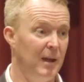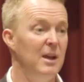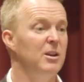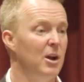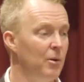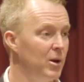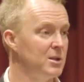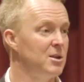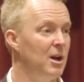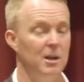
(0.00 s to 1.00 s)
And you know what
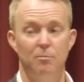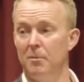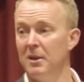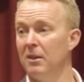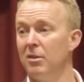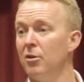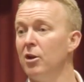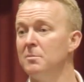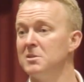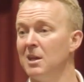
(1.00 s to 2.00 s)
it's like. You probably hit
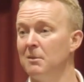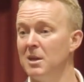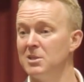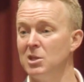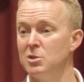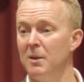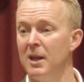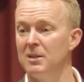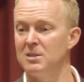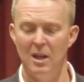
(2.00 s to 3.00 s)
30% message
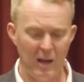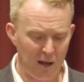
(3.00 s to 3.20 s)
banks.